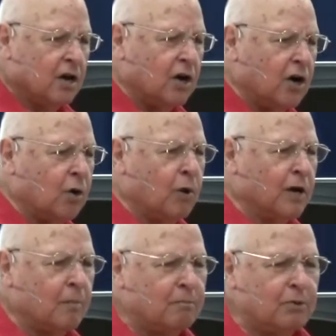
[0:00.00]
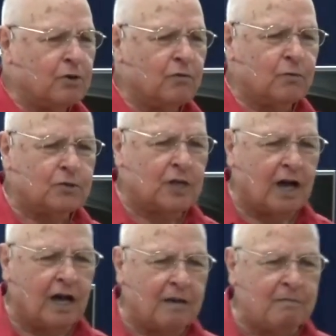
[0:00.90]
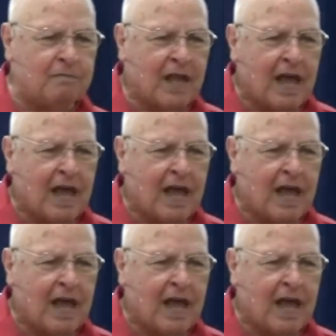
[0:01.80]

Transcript: Oh, what a beautiful time.